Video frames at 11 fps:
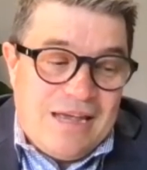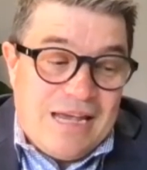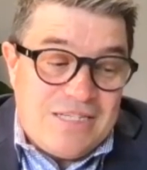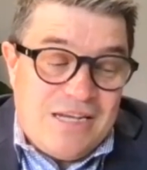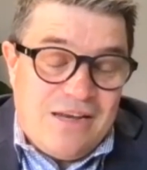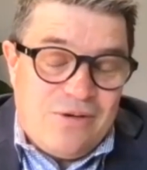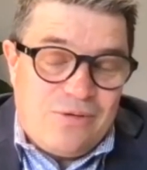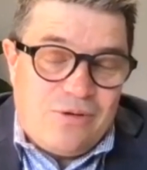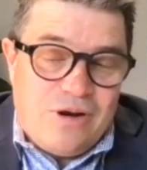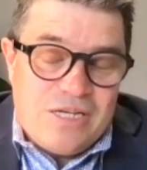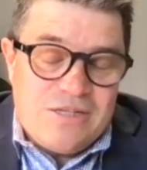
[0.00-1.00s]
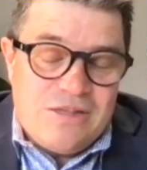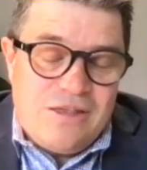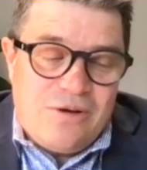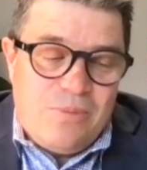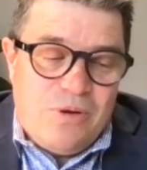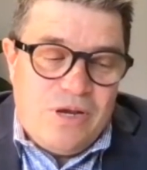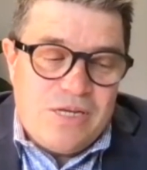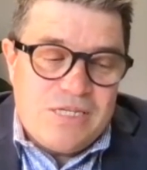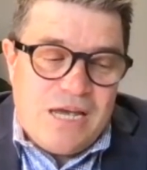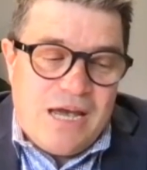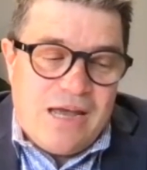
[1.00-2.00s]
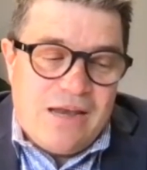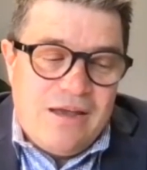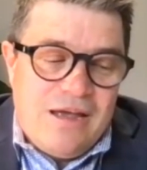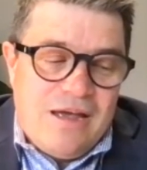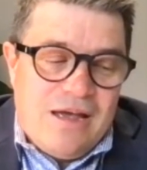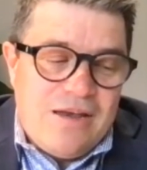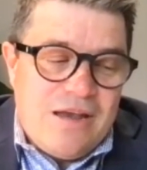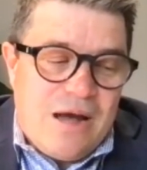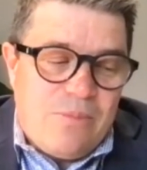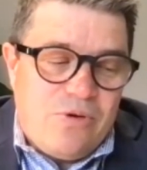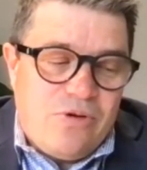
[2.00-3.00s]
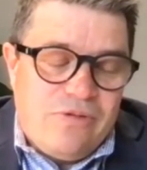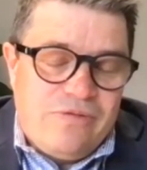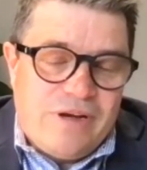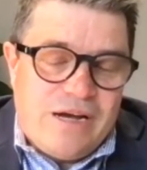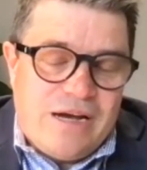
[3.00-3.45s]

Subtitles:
as in Horizon Therapeutics, had a number of